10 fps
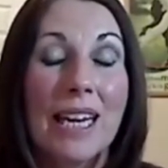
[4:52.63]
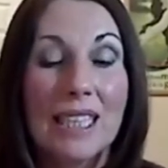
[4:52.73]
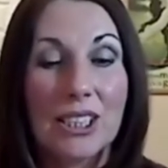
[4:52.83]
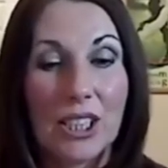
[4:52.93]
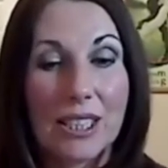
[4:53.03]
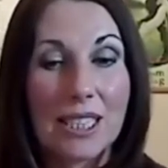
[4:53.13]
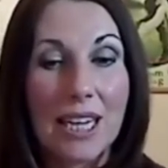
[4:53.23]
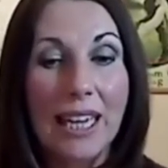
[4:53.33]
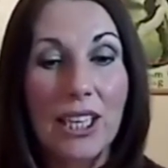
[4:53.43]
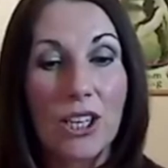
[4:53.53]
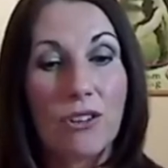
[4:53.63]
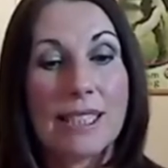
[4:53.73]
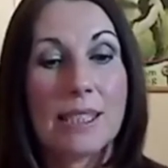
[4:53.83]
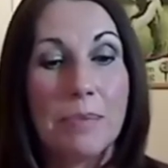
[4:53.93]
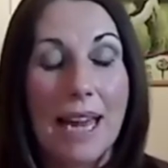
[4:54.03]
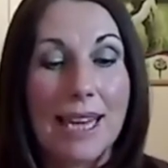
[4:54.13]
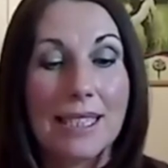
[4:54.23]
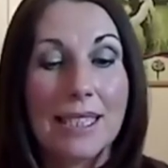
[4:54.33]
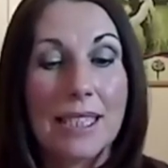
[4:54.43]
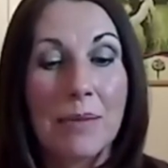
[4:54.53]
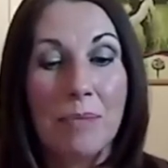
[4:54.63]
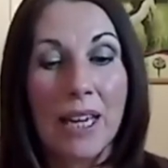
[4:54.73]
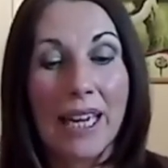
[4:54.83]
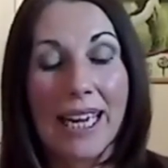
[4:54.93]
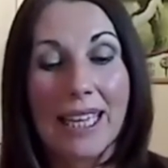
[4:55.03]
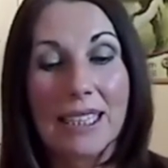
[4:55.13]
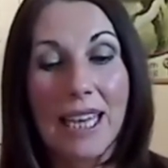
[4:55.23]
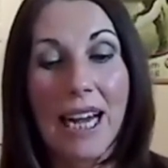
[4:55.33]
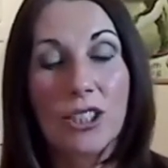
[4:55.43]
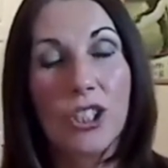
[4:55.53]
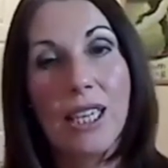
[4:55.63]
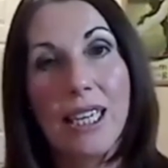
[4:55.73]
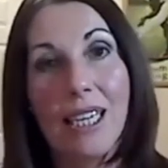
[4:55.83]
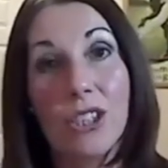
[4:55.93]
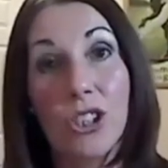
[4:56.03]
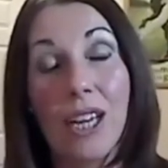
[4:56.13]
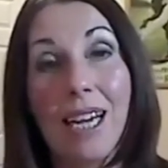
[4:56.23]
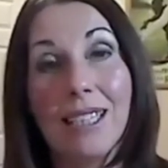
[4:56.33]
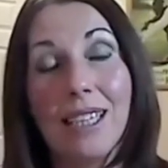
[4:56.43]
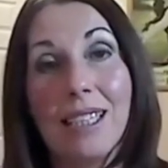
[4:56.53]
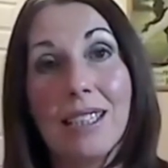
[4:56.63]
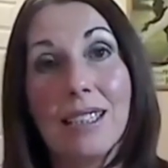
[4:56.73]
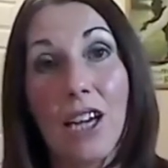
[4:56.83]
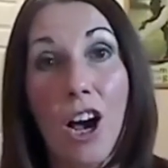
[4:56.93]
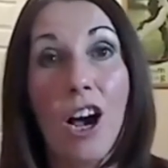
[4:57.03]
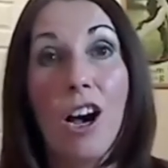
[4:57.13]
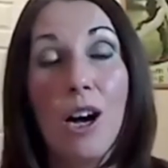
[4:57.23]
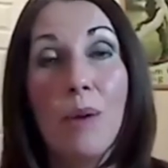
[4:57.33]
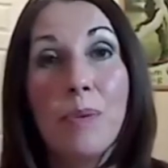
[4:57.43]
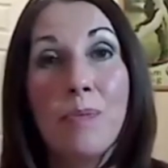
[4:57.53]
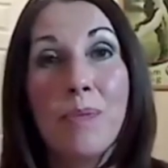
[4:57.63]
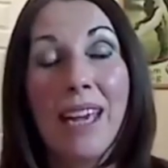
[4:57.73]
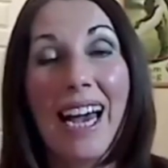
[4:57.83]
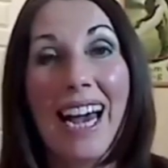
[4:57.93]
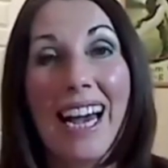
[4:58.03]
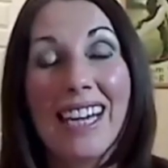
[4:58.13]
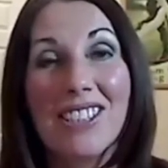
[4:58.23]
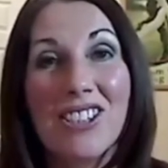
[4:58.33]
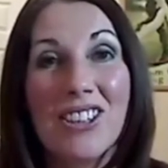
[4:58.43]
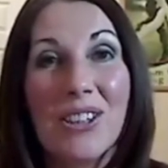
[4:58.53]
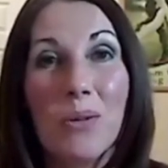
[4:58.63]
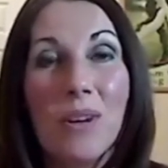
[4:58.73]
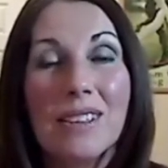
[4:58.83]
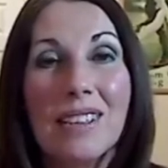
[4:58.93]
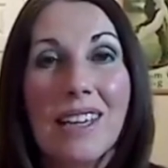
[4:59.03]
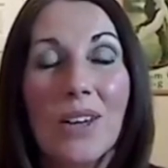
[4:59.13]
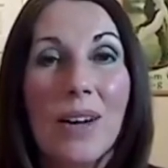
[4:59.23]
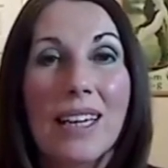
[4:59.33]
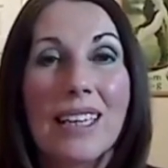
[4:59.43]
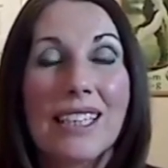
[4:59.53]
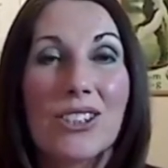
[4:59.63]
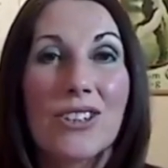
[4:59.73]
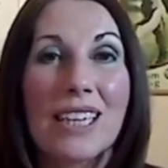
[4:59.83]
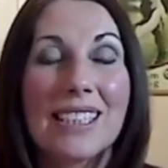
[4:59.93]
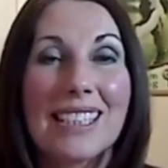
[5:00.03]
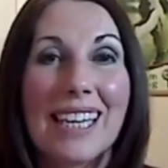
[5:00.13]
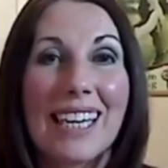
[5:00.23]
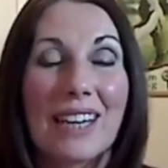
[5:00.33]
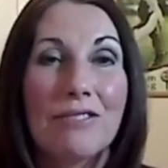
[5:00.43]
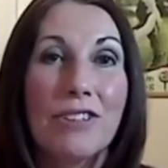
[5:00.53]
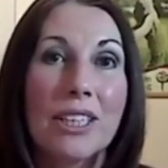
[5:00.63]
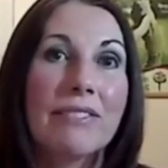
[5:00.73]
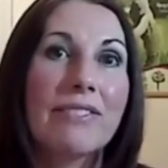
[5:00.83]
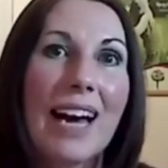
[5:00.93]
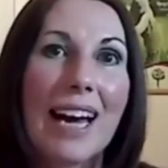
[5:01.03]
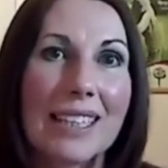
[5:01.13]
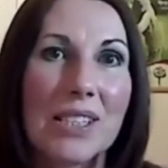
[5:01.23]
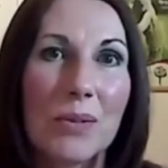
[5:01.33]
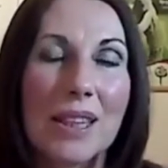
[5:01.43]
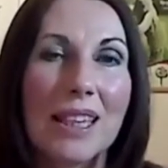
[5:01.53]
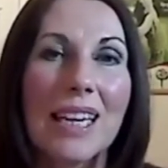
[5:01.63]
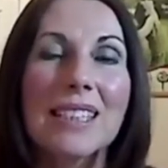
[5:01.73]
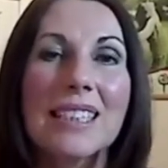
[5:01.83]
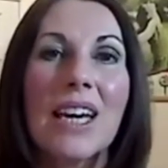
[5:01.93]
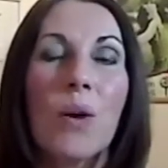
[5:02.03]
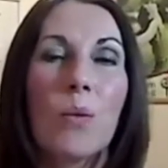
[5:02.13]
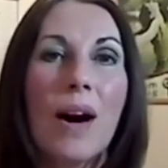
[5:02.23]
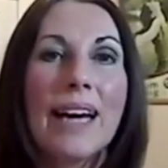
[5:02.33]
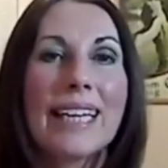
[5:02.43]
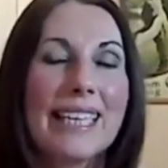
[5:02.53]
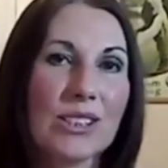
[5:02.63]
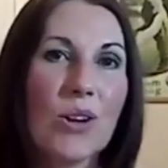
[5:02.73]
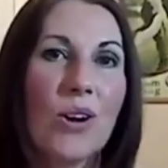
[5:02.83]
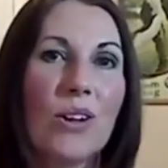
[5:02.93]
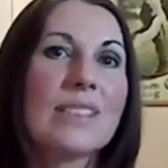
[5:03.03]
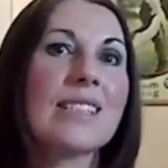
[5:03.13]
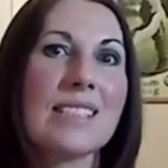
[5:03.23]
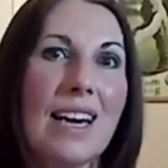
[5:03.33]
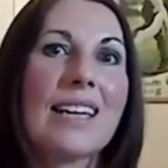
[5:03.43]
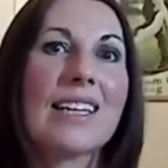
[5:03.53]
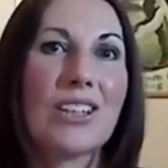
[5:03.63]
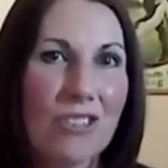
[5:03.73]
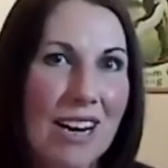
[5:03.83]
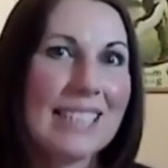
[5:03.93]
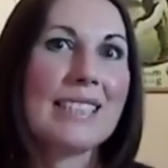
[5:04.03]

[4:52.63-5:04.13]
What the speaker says: So the tiger grass blend is actually a Chinese herb, And there was like quite an interesting fun fact with this, why it's called tiger grass